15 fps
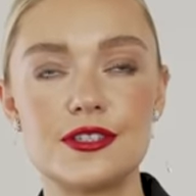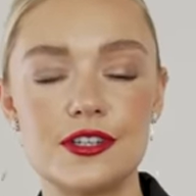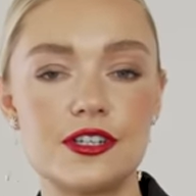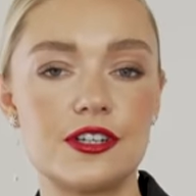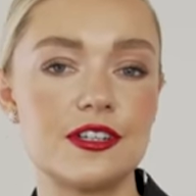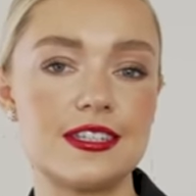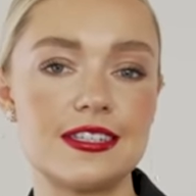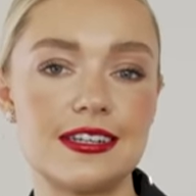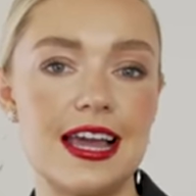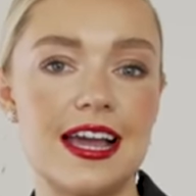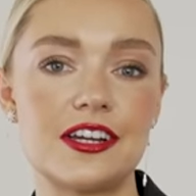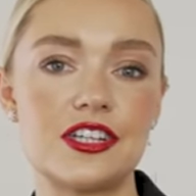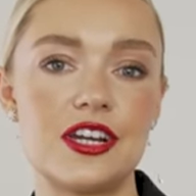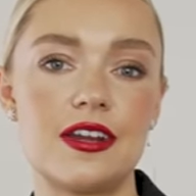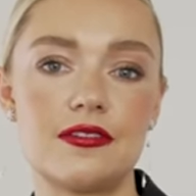such a good
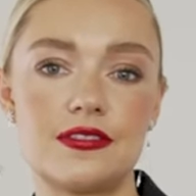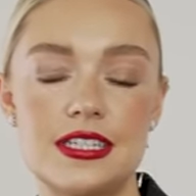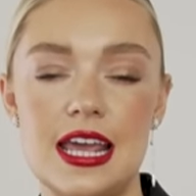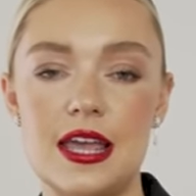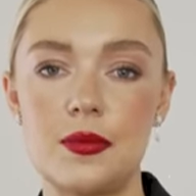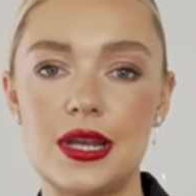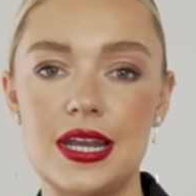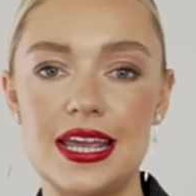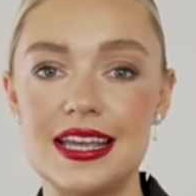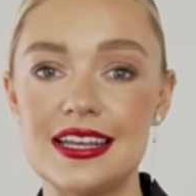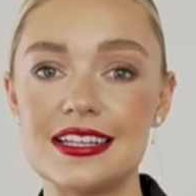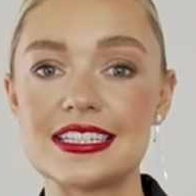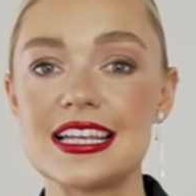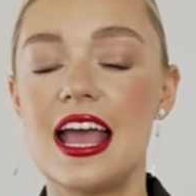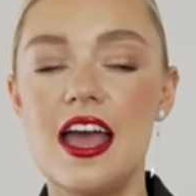selection of statement
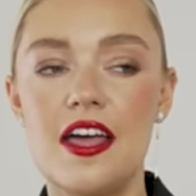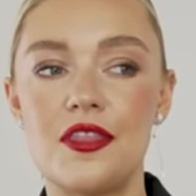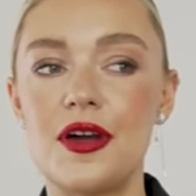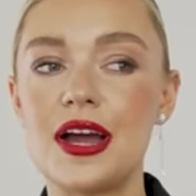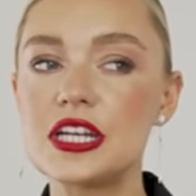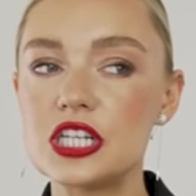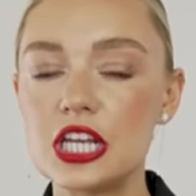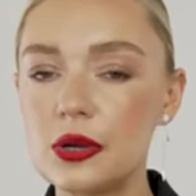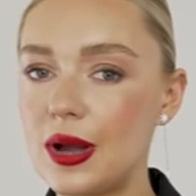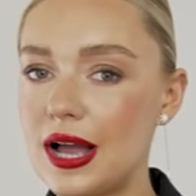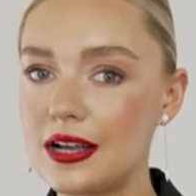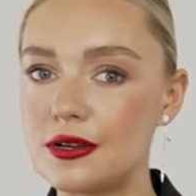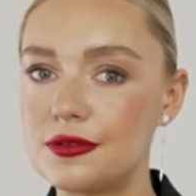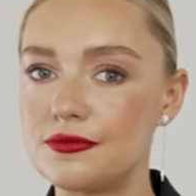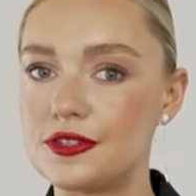heels. And they're actually
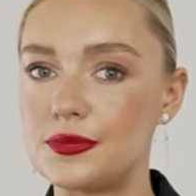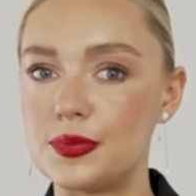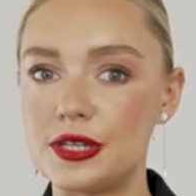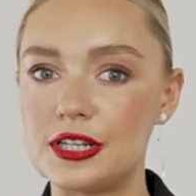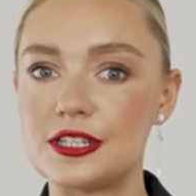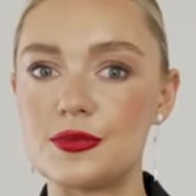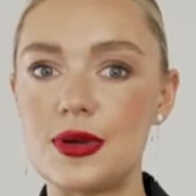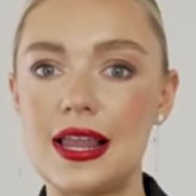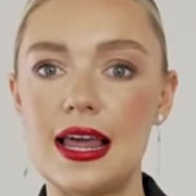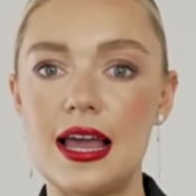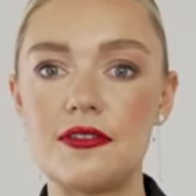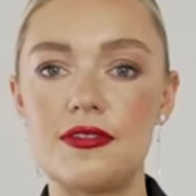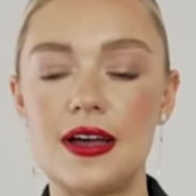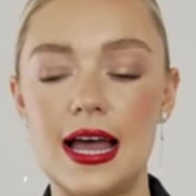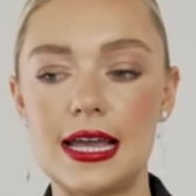quite comfortable as well, I
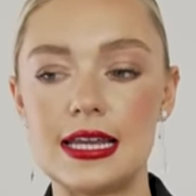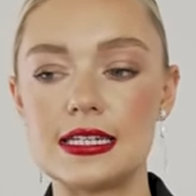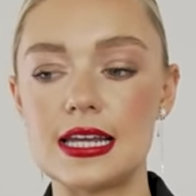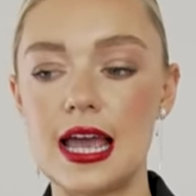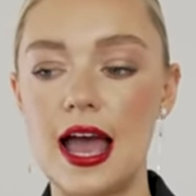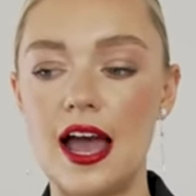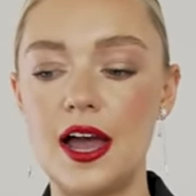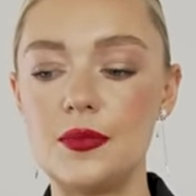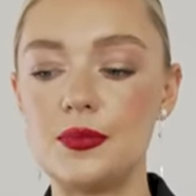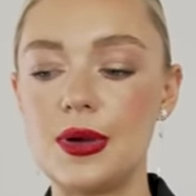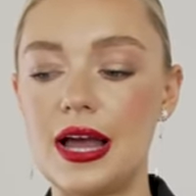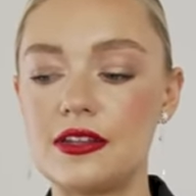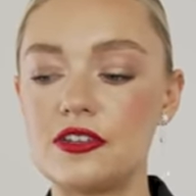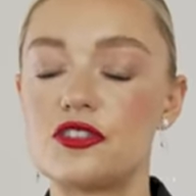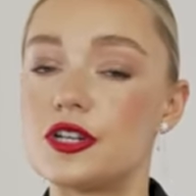find,
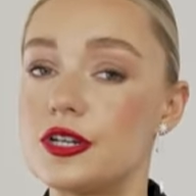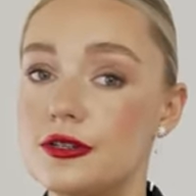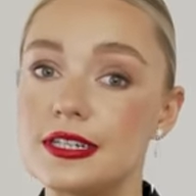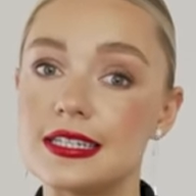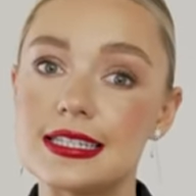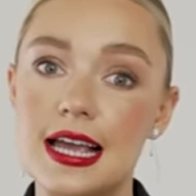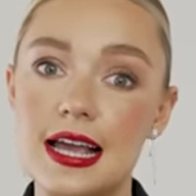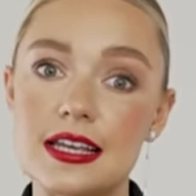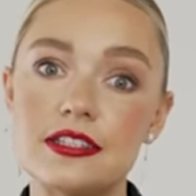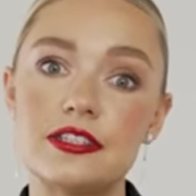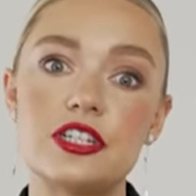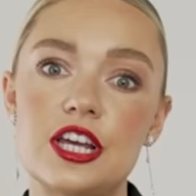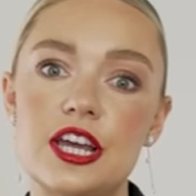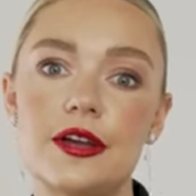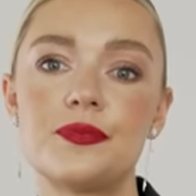and true to size
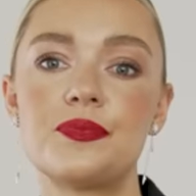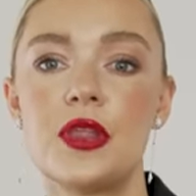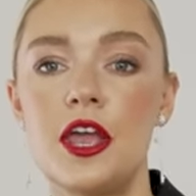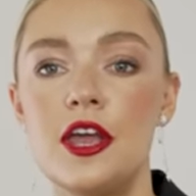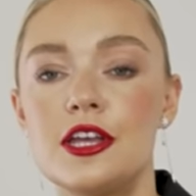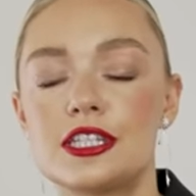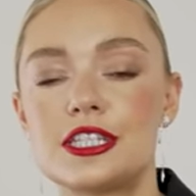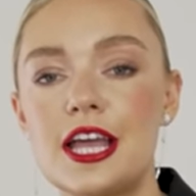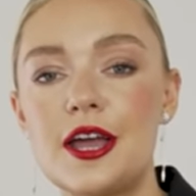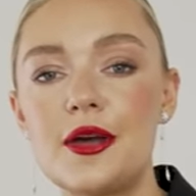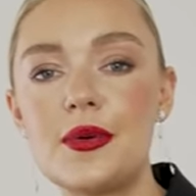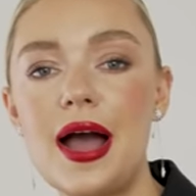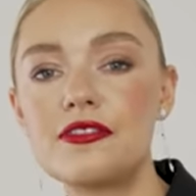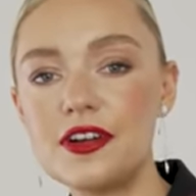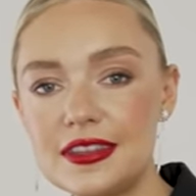too.
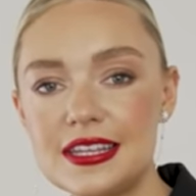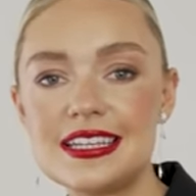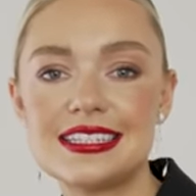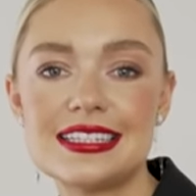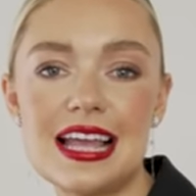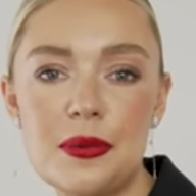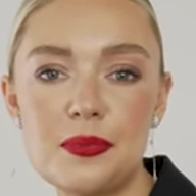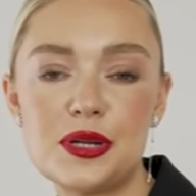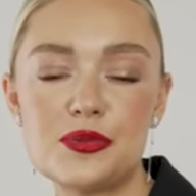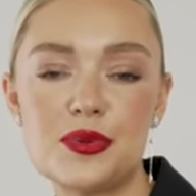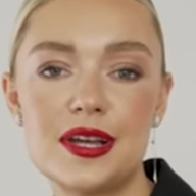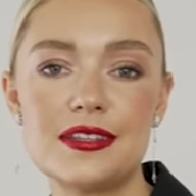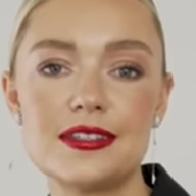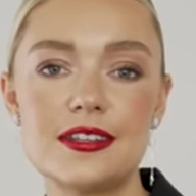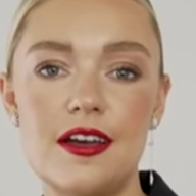So I've got these leopard
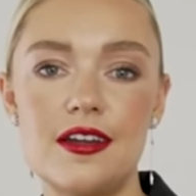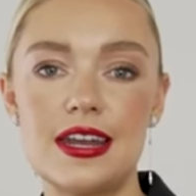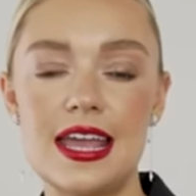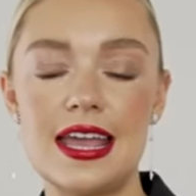ones on